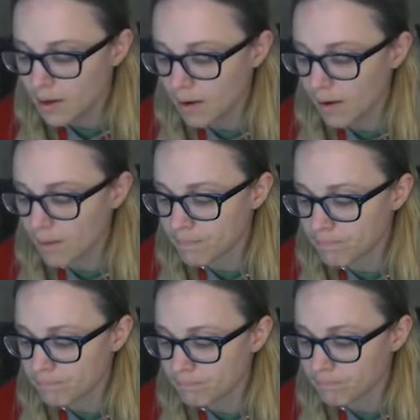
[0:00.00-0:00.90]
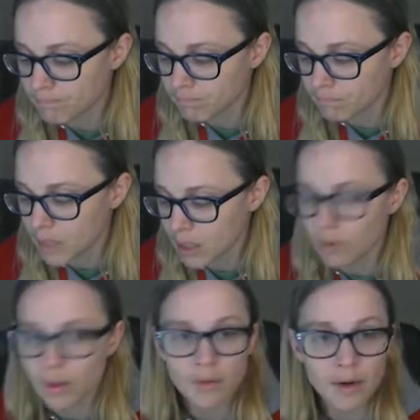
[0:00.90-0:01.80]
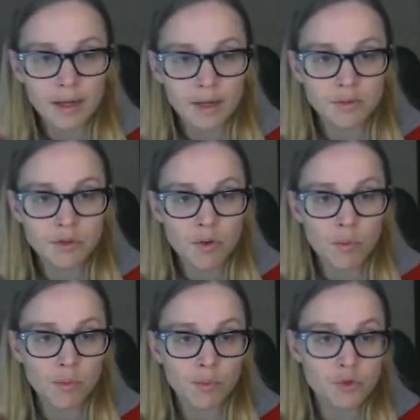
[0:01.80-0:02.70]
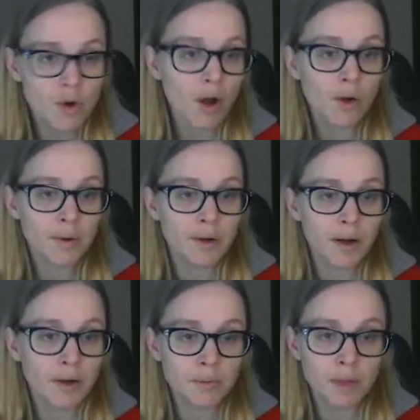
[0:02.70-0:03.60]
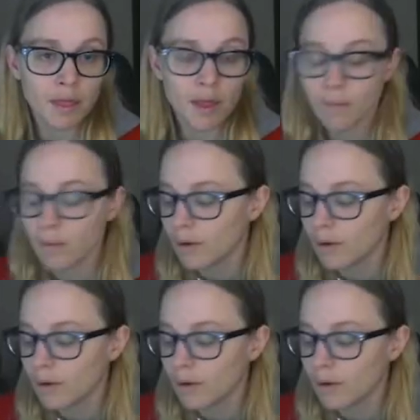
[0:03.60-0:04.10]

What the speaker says: whether I could draw or not with them.